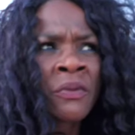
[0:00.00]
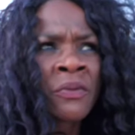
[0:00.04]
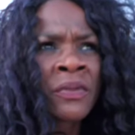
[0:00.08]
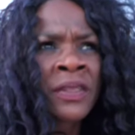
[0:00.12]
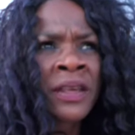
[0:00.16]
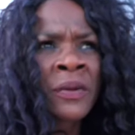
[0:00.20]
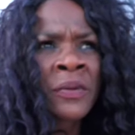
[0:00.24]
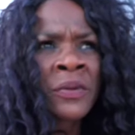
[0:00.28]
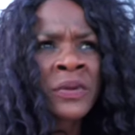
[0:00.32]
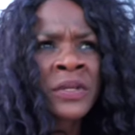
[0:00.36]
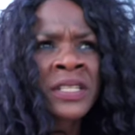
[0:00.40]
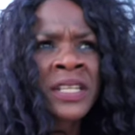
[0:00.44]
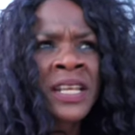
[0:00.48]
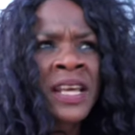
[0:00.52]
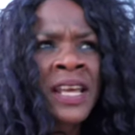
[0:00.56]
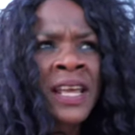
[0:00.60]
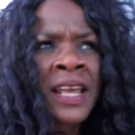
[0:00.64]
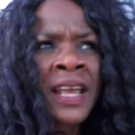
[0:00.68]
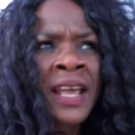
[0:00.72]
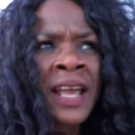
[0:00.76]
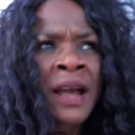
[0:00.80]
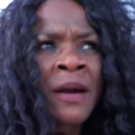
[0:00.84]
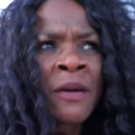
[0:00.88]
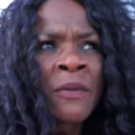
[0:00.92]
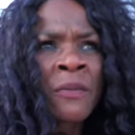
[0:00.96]
they were
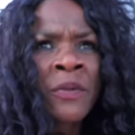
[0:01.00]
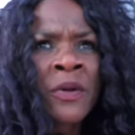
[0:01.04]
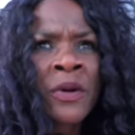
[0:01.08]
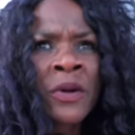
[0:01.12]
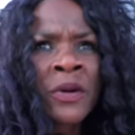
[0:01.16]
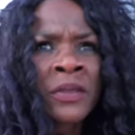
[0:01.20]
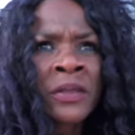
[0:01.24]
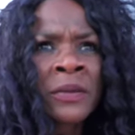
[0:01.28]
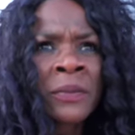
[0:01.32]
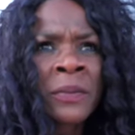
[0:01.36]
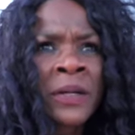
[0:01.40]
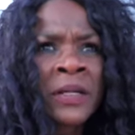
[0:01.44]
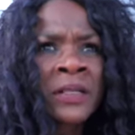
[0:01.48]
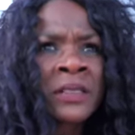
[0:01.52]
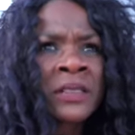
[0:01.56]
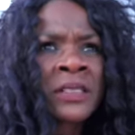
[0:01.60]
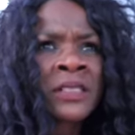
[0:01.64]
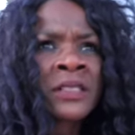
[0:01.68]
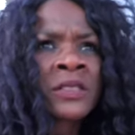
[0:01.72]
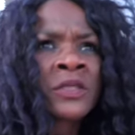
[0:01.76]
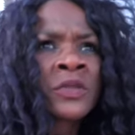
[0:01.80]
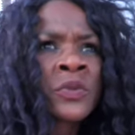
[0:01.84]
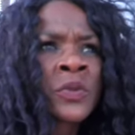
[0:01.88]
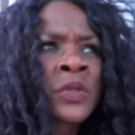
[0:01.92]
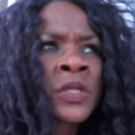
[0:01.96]
saying how broke the
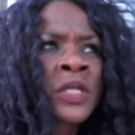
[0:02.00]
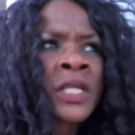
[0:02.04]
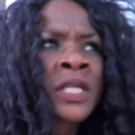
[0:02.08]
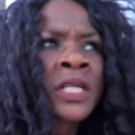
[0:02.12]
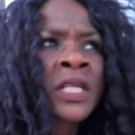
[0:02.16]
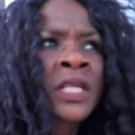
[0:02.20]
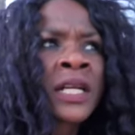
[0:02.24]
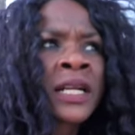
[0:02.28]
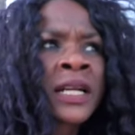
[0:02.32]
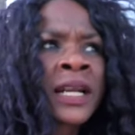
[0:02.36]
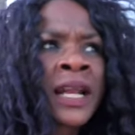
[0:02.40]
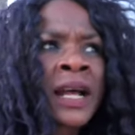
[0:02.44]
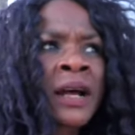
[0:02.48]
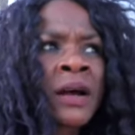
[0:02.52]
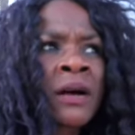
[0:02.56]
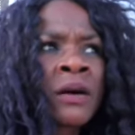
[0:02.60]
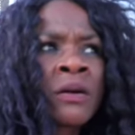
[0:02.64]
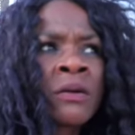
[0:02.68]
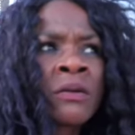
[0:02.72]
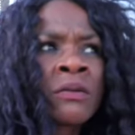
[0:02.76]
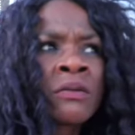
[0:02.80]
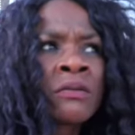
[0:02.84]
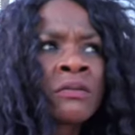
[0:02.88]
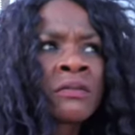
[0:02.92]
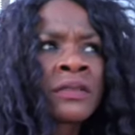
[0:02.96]
Middletons were and
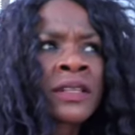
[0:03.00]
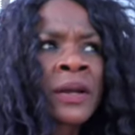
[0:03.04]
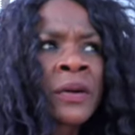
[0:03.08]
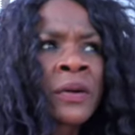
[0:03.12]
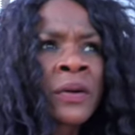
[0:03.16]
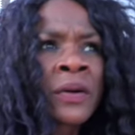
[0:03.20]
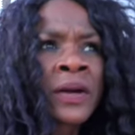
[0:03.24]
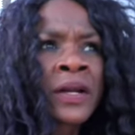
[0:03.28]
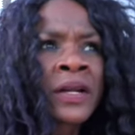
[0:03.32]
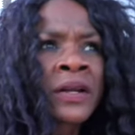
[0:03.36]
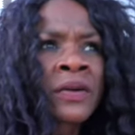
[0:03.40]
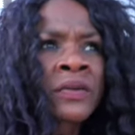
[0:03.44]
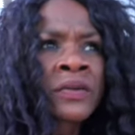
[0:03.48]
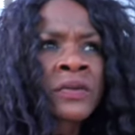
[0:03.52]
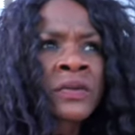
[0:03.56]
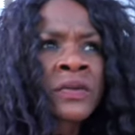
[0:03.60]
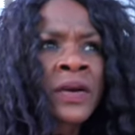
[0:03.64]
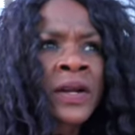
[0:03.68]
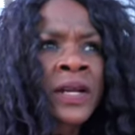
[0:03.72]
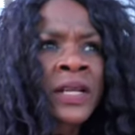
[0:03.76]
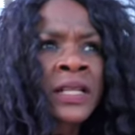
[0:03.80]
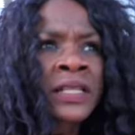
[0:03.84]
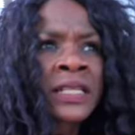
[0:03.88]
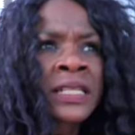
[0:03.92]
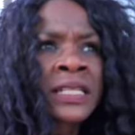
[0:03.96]
how they were
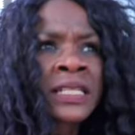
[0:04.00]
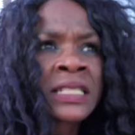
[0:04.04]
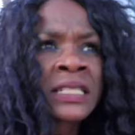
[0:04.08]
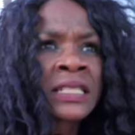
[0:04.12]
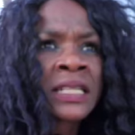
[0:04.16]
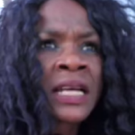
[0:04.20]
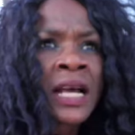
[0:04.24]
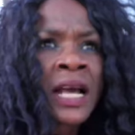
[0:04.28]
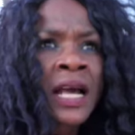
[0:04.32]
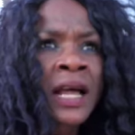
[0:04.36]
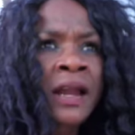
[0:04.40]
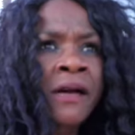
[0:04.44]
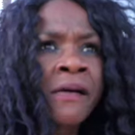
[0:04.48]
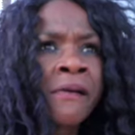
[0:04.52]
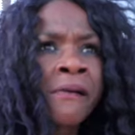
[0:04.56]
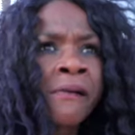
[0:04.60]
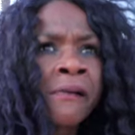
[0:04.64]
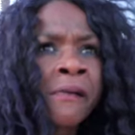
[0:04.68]
greatly in debt.